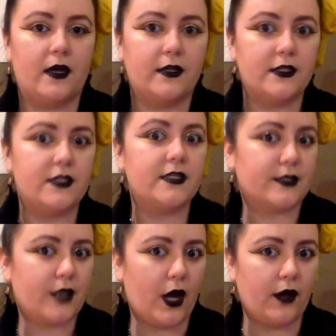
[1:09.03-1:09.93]
Just as
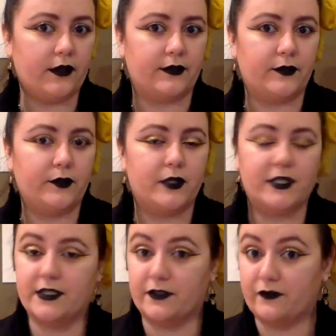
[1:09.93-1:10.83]
cotton, which
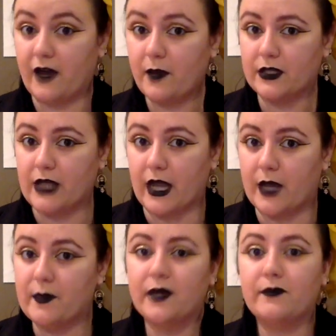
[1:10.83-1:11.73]
is a fiber type,
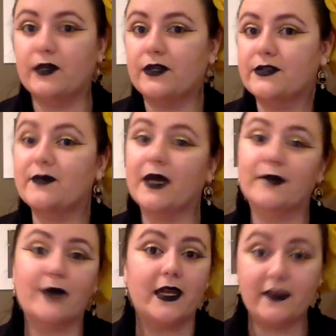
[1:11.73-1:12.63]
can be used to make
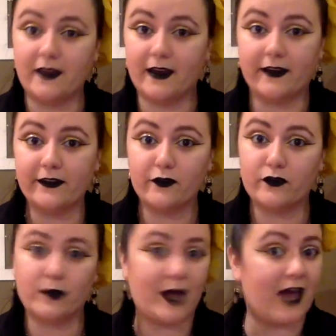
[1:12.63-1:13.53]
many things,
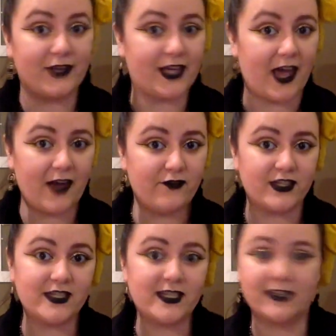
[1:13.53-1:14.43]
from heavy
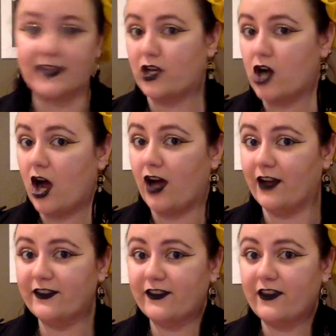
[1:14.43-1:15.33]
canvas to light
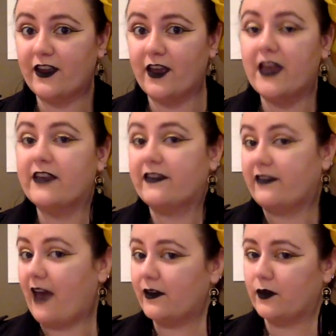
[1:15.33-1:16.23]
gauze,
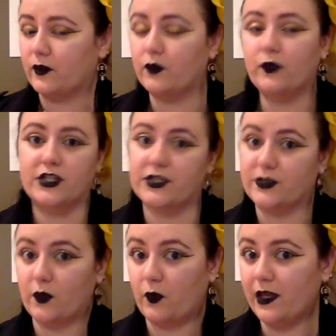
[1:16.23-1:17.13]
satin, which is
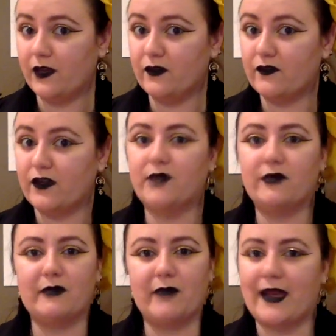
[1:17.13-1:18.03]
a weave, can
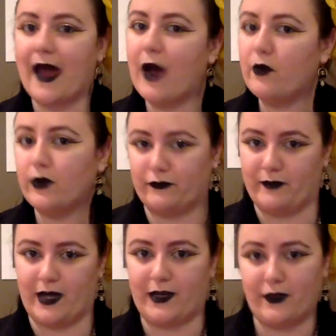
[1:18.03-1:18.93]
be made out of
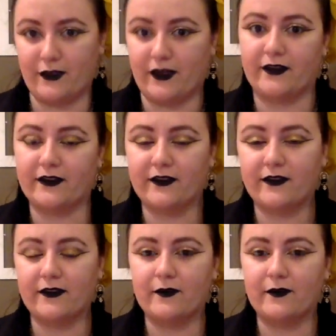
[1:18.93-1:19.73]
many things.